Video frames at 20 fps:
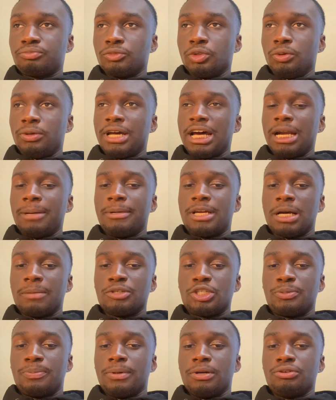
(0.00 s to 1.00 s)
You got to become
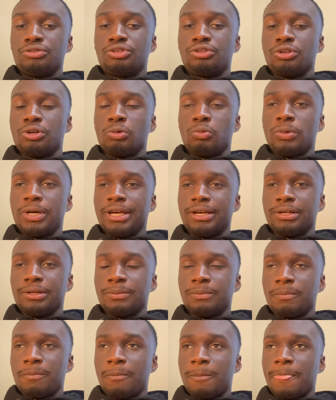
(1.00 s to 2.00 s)
spiritually
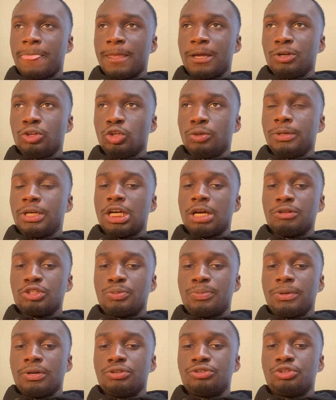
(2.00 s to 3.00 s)
aware. You become
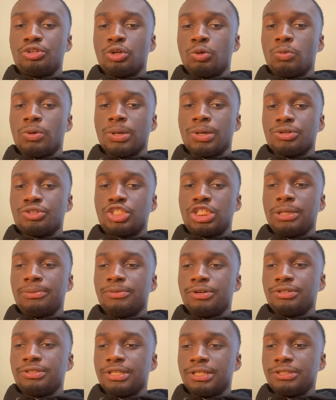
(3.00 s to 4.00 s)
spiritually aware on semen
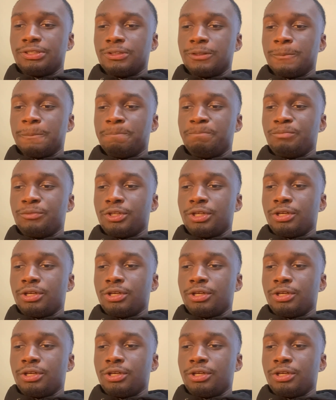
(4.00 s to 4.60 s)
retention.